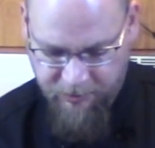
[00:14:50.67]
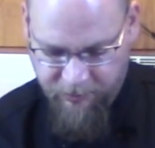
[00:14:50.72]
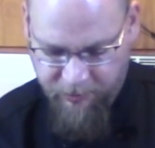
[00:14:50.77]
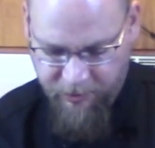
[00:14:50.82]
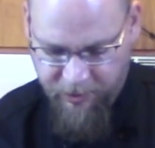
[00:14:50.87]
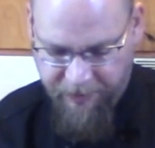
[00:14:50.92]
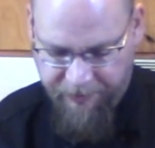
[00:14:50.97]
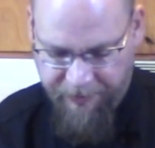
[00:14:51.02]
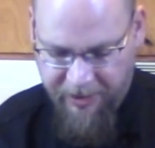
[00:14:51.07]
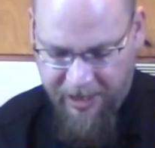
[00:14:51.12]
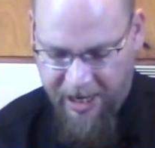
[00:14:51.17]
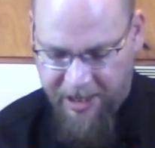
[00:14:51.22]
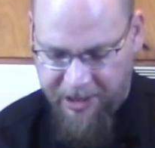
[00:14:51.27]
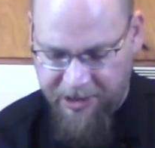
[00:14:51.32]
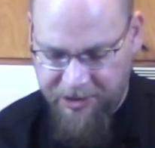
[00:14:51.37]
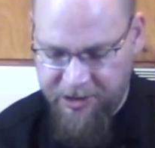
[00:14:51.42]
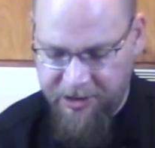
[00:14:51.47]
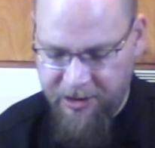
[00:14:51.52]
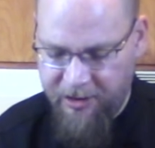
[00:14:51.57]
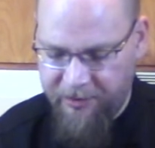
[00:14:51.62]
We're gonna
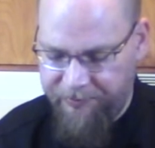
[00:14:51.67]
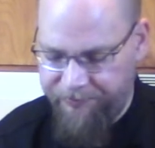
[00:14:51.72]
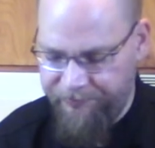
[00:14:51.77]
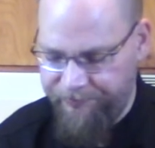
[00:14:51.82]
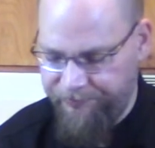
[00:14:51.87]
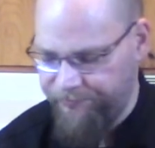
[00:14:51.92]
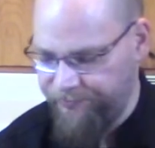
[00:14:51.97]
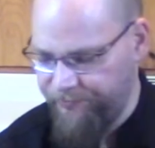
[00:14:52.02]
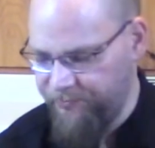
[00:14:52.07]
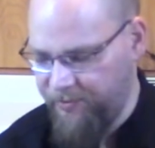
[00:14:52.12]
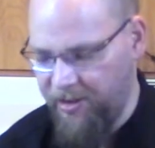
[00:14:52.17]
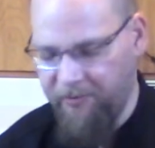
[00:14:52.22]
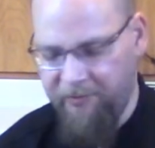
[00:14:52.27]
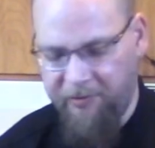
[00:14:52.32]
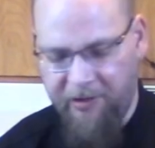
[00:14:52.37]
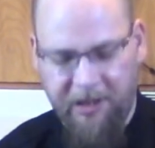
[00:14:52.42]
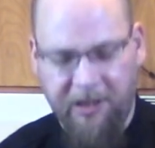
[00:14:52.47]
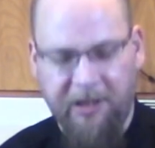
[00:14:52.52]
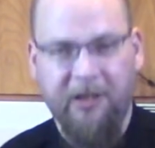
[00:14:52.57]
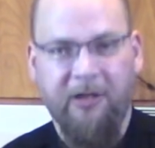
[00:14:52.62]
package it up, get
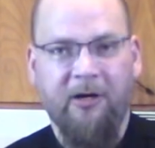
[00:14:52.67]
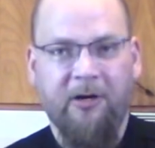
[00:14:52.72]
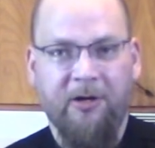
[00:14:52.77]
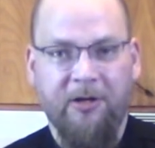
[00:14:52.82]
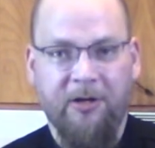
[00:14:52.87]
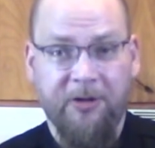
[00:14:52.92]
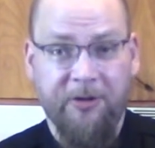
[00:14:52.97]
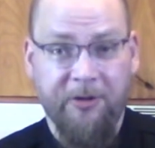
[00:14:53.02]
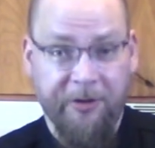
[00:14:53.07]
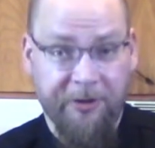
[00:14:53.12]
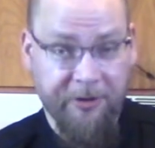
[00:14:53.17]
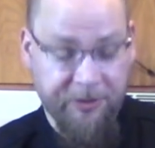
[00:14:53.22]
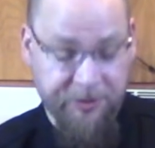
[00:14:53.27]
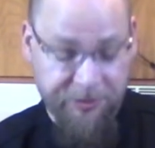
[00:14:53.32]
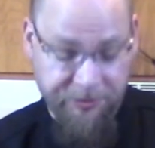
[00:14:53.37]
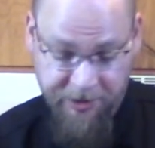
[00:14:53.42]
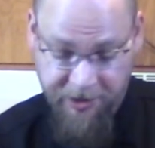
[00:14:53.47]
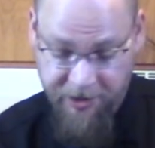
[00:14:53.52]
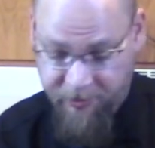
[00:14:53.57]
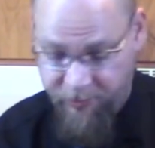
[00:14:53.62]
ready to go to the Nerds
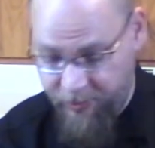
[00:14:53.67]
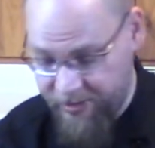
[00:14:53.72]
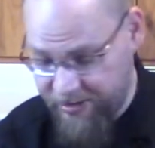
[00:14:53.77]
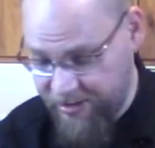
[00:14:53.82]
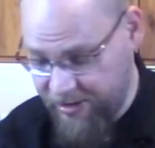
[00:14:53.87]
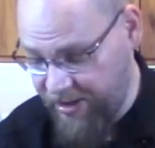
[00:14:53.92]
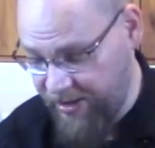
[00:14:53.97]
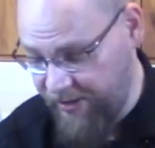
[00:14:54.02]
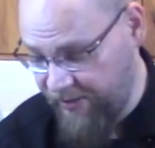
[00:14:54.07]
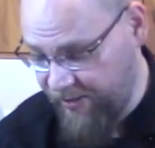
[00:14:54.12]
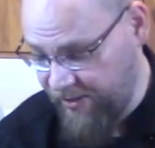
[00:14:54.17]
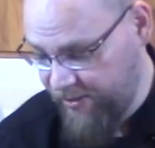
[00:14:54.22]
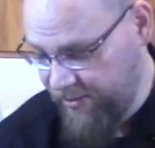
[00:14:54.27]
Drink Whiskey